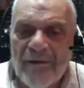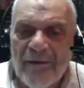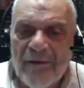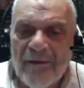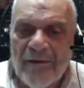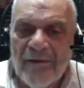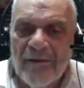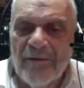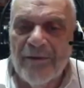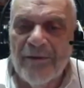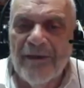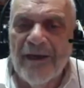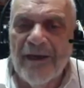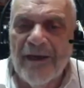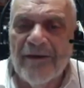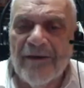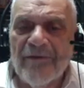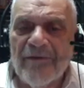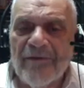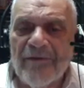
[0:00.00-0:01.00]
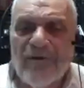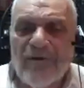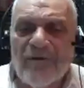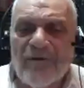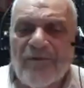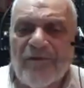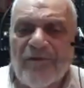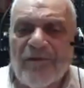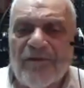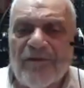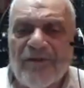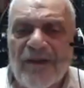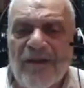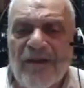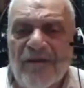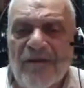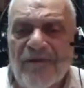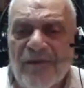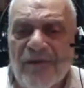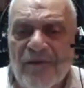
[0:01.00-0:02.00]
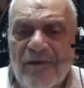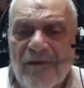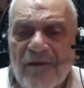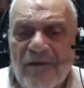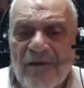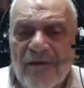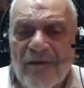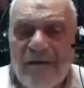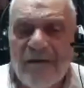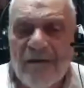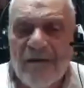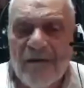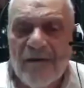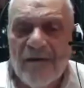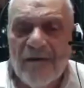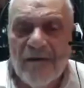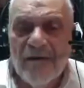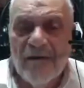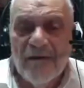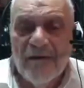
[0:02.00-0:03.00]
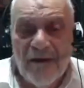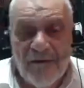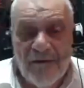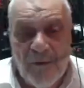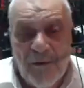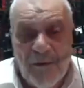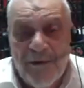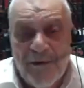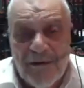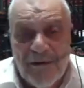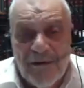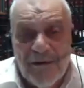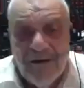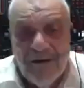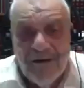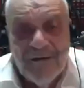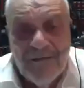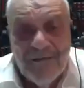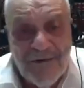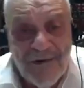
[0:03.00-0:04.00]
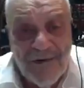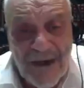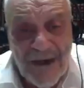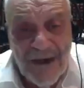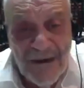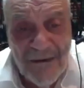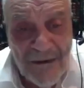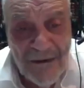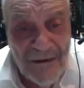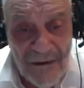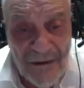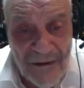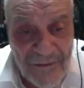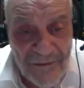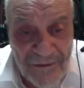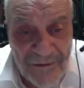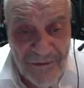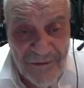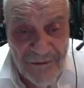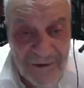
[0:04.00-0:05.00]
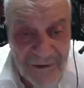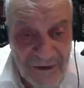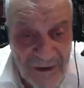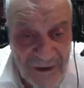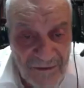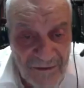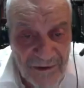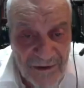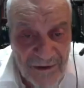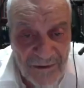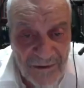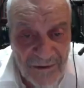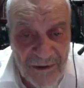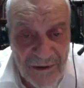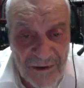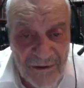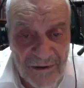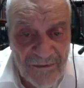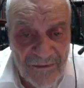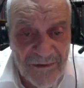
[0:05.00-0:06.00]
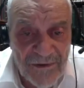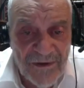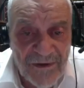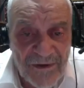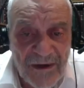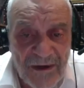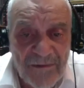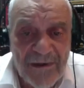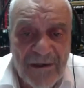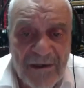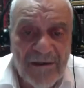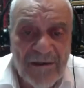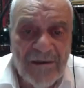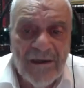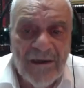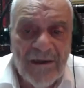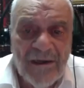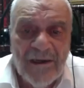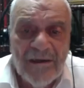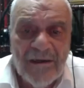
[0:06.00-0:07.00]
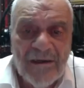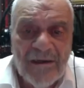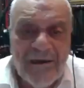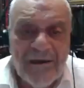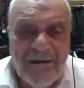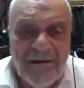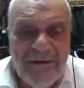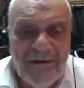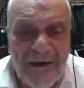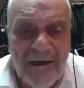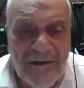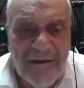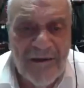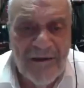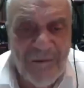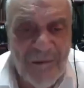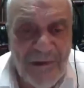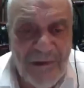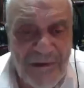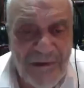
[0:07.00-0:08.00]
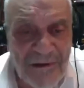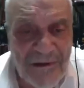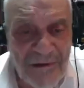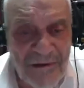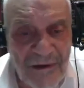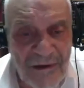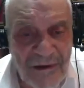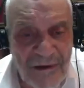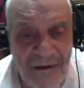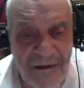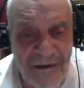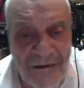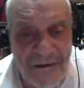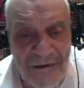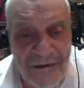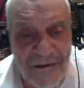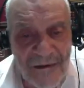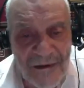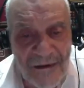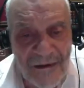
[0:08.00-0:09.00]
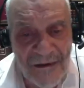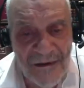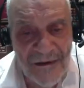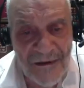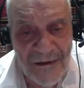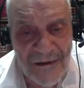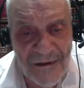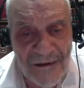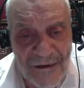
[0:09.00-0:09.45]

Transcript: They would not have looked for a savior. That's what we're looking for now. We're looking for a savior. We're looking for someone that he's got the miracle cure.